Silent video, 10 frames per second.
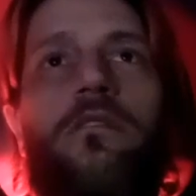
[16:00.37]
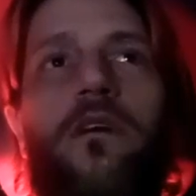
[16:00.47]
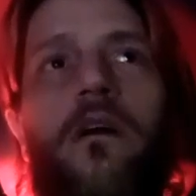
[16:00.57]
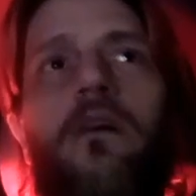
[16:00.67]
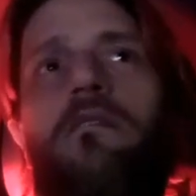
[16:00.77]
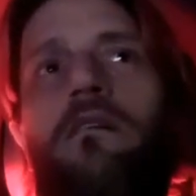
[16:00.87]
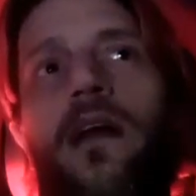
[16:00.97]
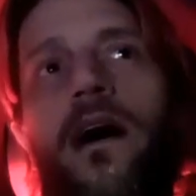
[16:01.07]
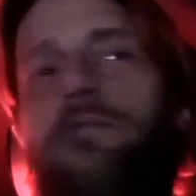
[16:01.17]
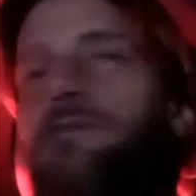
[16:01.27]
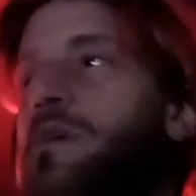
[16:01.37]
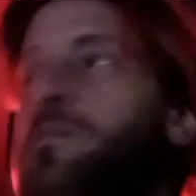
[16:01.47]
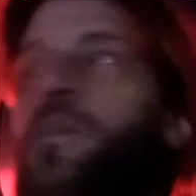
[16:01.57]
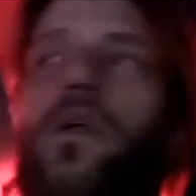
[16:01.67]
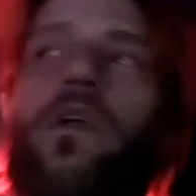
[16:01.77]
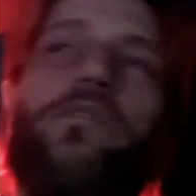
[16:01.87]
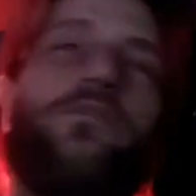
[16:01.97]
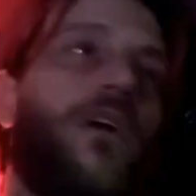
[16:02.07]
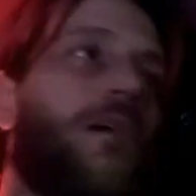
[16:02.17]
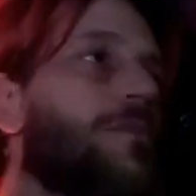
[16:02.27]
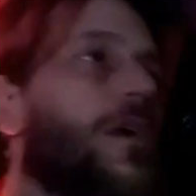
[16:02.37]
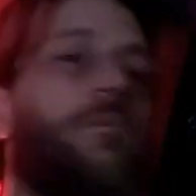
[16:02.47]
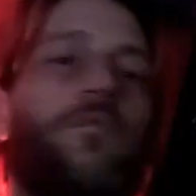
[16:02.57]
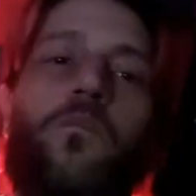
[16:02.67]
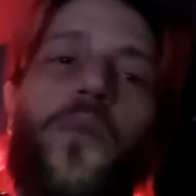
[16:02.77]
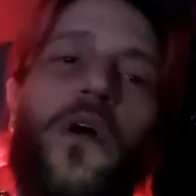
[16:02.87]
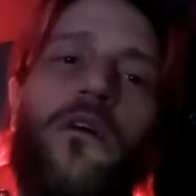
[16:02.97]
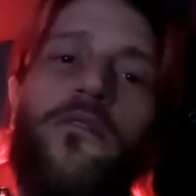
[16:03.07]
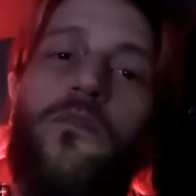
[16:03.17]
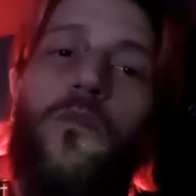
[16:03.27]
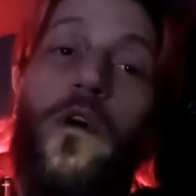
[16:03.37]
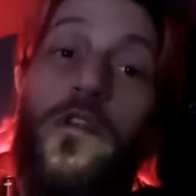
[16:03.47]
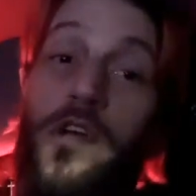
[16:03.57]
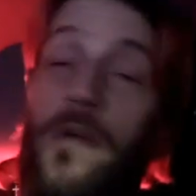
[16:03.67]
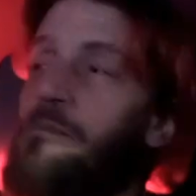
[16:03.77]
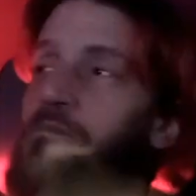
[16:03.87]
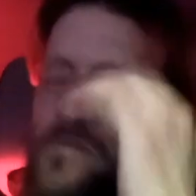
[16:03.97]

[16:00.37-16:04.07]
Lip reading: they're laughing, but at the same time, if the parents are watching,